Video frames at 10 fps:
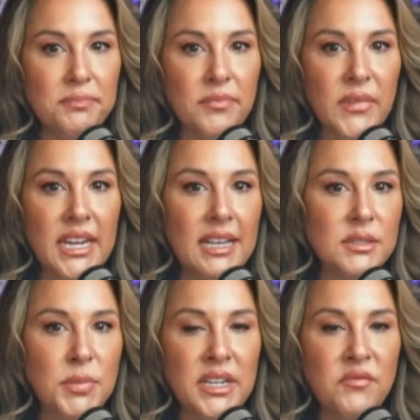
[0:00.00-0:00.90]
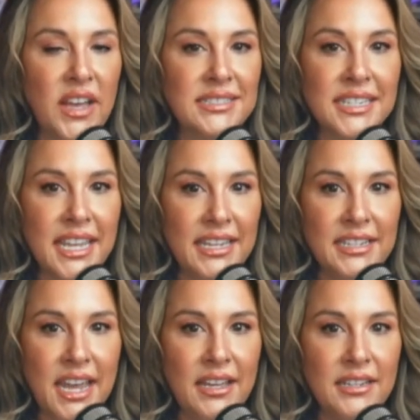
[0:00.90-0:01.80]
It hasn't been investigated
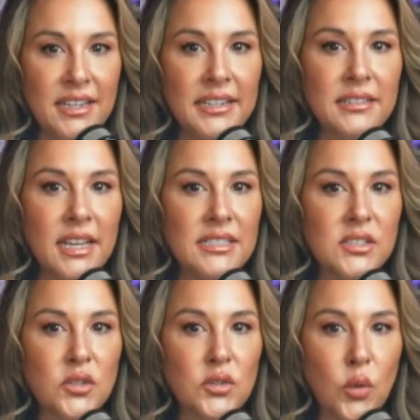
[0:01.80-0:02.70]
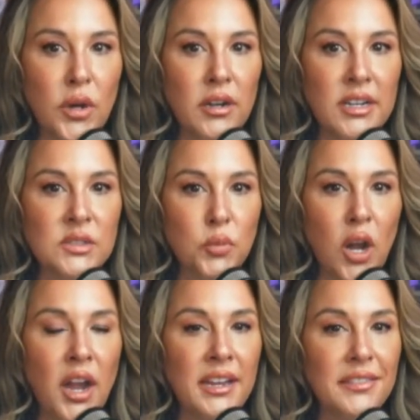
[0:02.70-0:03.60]
yet, and unless your lawyer is
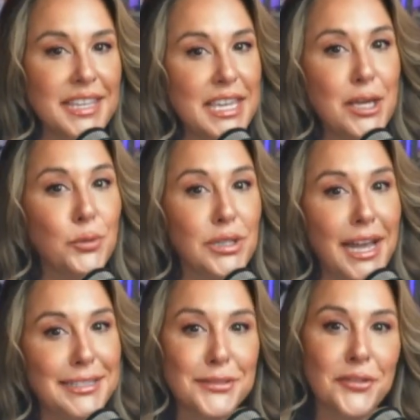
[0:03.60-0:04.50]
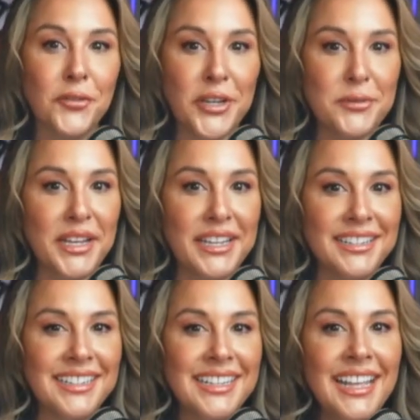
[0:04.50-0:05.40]
Brian, the equalizer
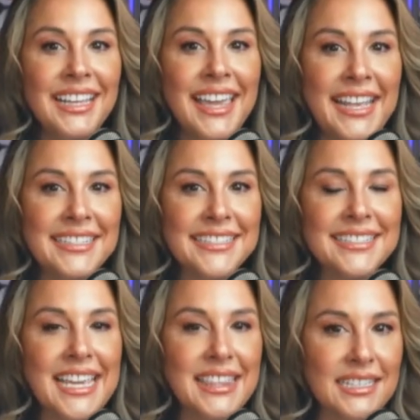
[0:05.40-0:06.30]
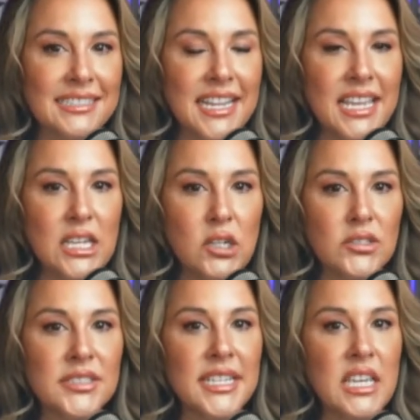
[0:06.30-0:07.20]
Friedman, cases like this take
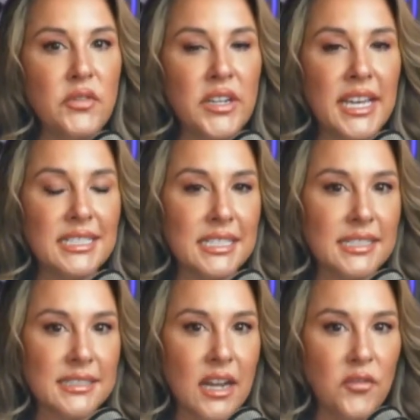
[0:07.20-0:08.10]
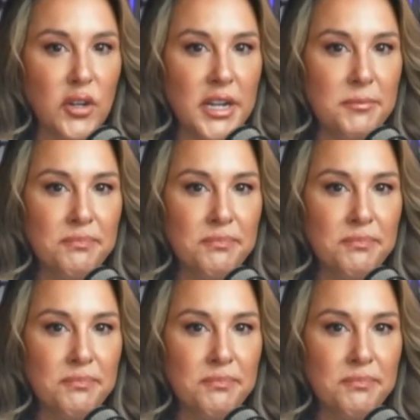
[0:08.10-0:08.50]
years to even get to discovery.